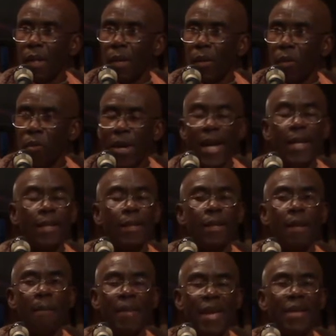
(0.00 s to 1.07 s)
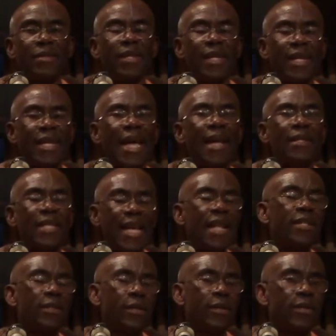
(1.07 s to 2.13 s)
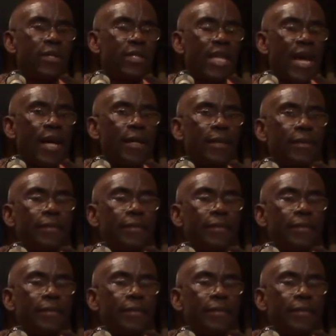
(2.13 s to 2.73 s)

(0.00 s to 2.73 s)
what basically that tells us is that,